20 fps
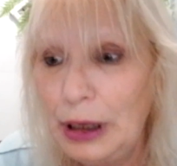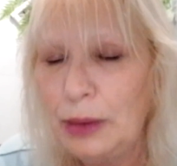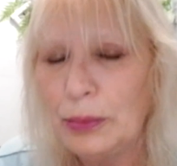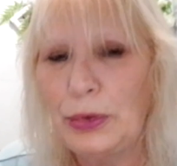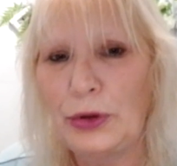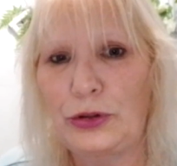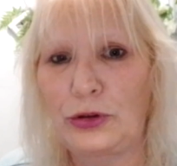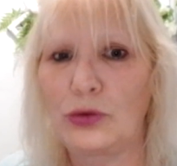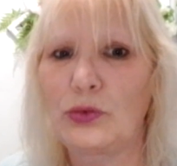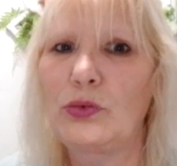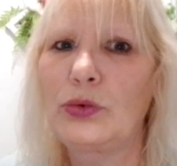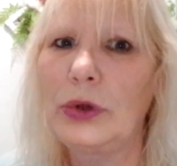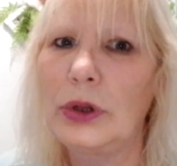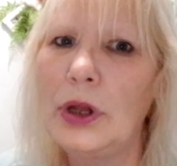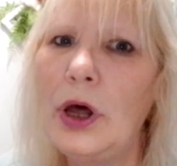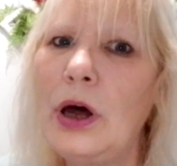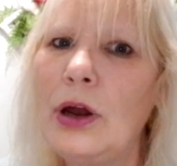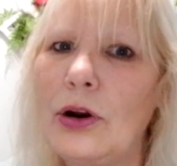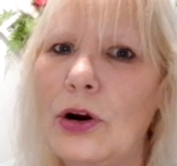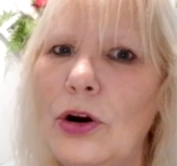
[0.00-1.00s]
But they're a
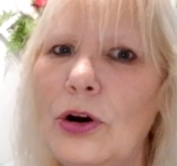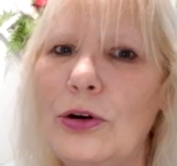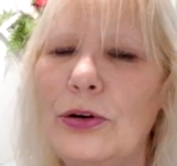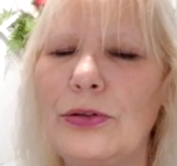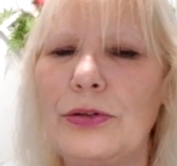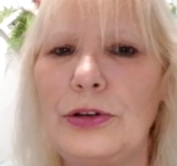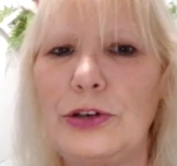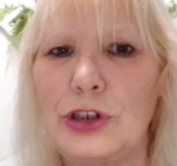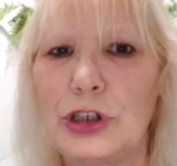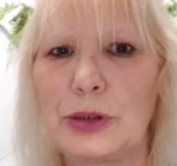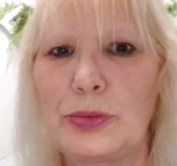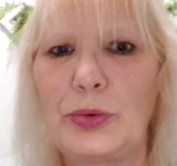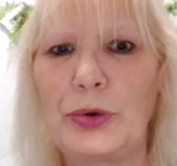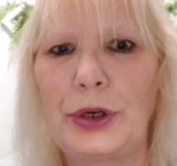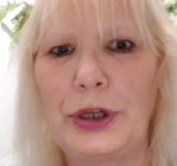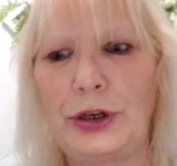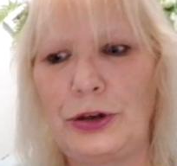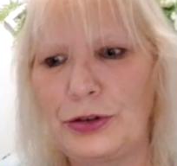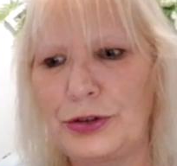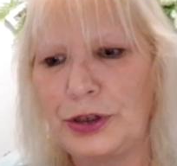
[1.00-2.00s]
lot harder than just
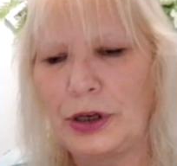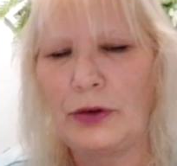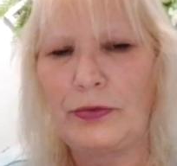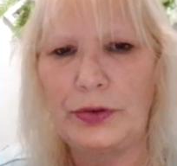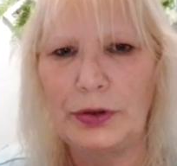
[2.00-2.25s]
putting your stuff